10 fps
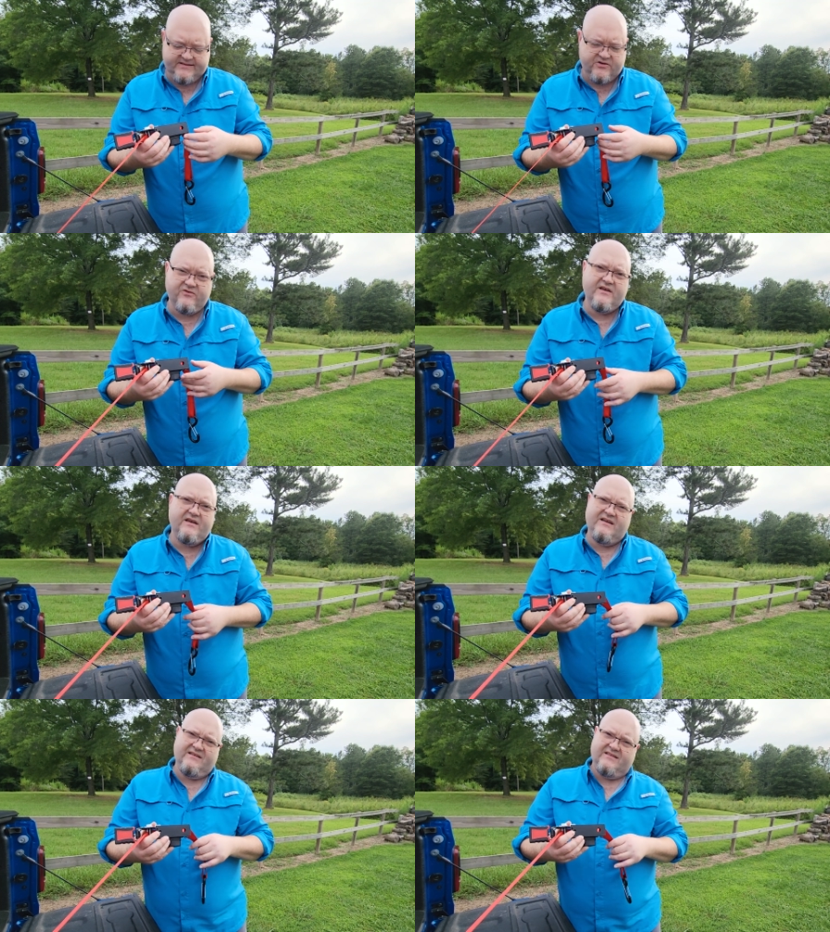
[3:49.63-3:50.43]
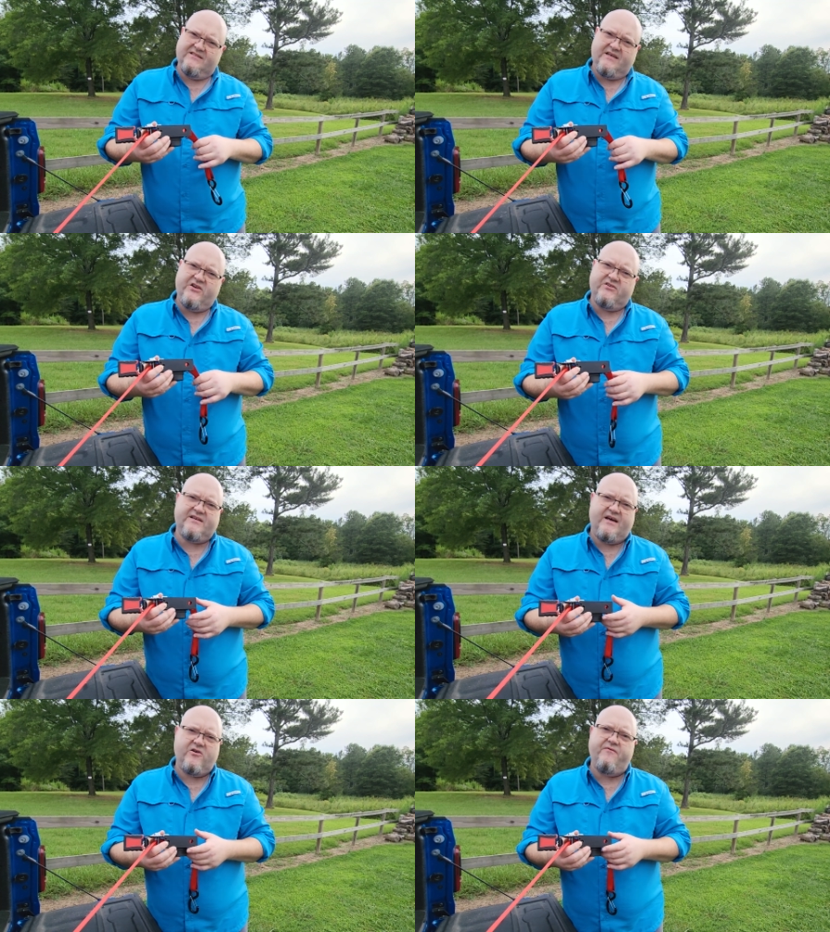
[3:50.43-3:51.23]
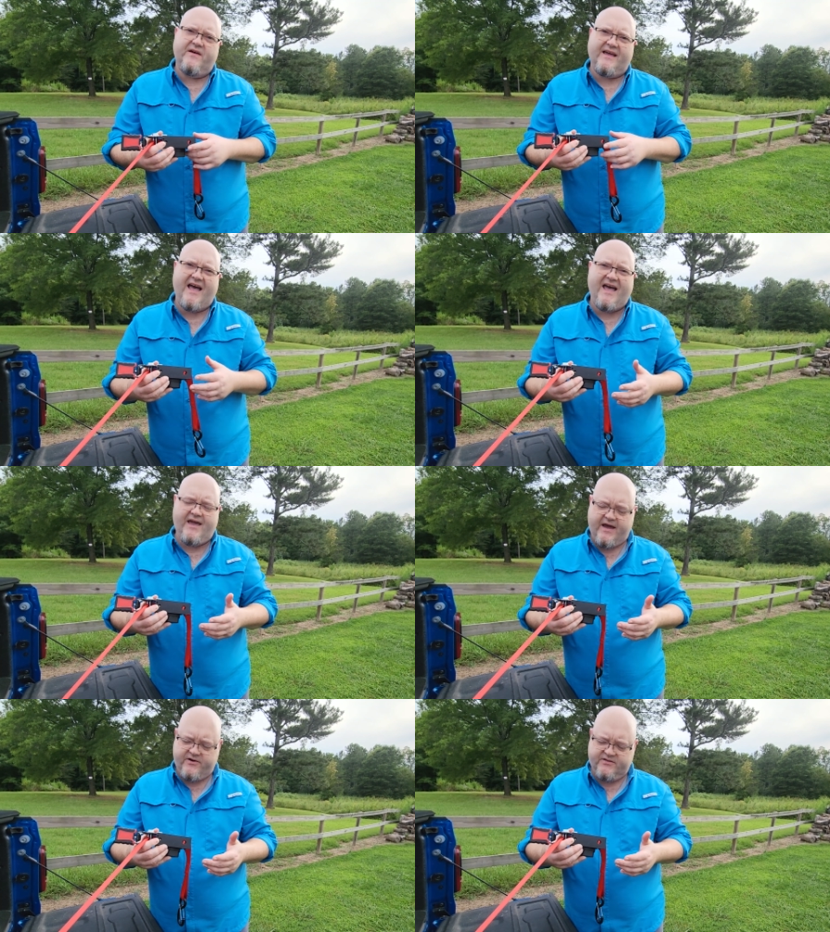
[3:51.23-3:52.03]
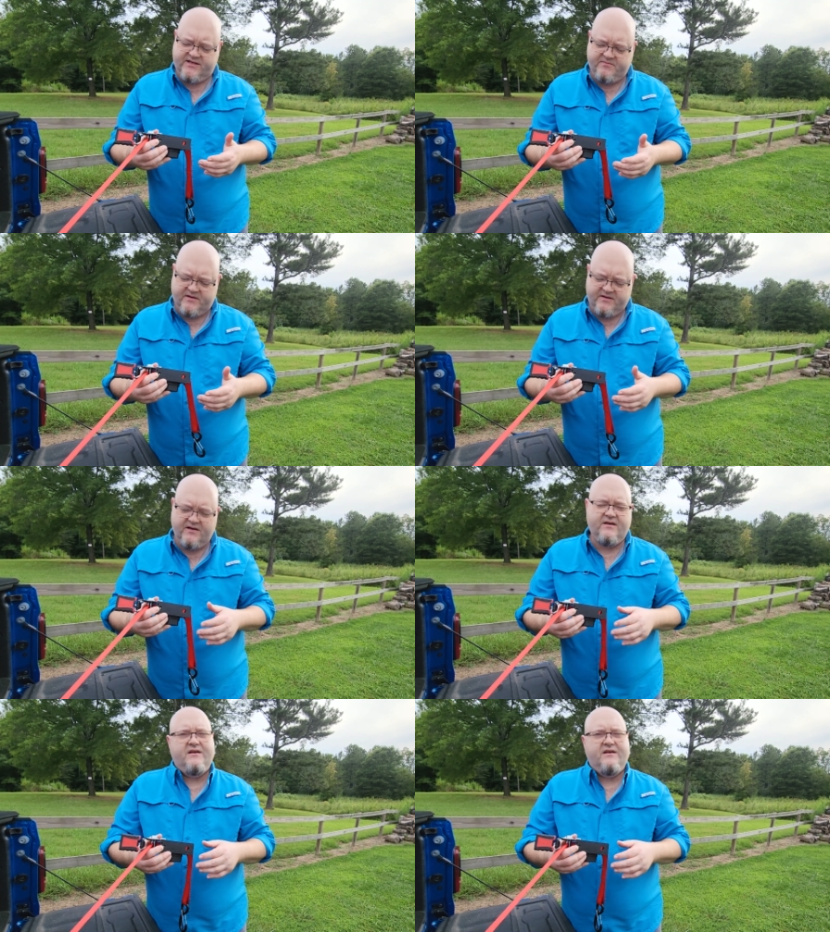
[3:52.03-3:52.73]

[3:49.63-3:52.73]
So let's say you're tying off a kayak or something.